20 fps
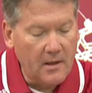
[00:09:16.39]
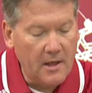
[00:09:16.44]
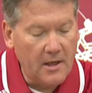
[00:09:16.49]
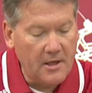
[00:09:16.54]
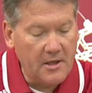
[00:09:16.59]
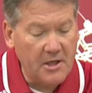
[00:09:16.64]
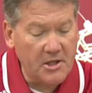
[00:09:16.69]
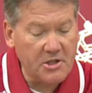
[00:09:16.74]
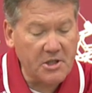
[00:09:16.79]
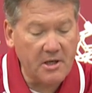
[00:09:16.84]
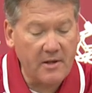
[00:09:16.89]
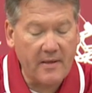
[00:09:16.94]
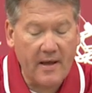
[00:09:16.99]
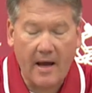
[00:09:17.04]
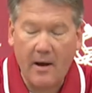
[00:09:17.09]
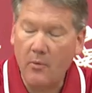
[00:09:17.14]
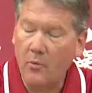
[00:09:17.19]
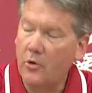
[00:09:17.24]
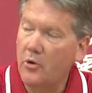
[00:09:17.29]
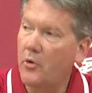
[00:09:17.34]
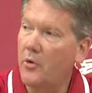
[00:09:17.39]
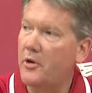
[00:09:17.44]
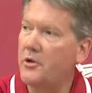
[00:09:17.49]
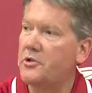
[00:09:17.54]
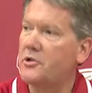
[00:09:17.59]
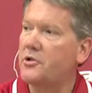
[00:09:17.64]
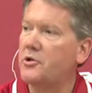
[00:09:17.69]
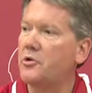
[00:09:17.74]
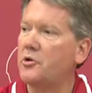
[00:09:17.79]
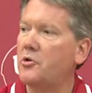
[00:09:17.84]
In addition to that, we're going
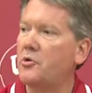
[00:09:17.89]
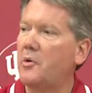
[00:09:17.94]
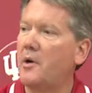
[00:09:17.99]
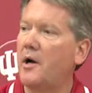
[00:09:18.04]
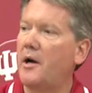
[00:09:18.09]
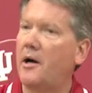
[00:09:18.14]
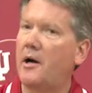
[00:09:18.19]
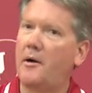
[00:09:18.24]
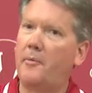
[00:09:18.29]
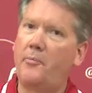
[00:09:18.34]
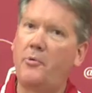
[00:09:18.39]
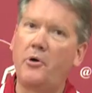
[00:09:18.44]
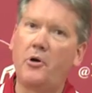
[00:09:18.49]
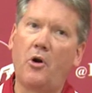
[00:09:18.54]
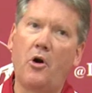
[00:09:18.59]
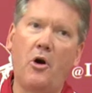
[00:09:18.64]
to put